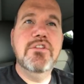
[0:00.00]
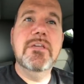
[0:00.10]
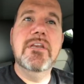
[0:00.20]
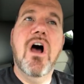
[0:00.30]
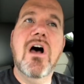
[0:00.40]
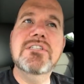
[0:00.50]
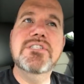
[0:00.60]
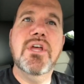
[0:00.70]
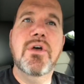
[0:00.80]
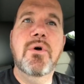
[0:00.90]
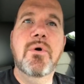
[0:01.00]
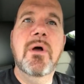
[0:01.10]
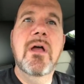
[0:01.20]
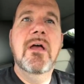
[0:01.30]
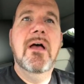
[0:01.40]
You can also
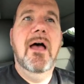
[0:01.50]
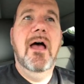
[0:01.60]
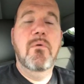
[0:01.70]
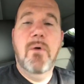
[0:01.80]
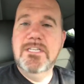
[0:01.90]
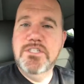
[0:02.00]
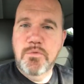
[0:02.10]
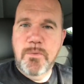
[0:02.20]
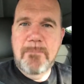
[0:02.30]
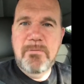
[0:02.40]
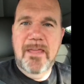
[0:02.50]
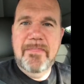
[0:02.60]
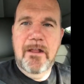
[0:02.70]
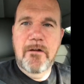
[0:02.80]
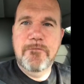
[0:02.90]
uh, watch the replay
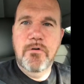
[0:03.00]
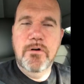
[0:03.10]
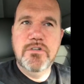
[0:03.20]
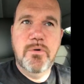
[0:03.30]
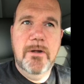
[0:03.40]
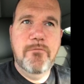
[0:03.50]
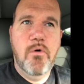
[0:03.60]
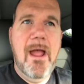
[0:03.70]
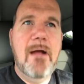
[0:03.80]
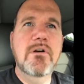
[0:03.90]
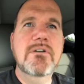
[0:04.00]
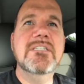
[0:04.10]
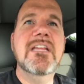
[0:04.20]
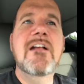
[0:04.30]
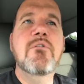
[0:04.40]
there for twenty-four hours.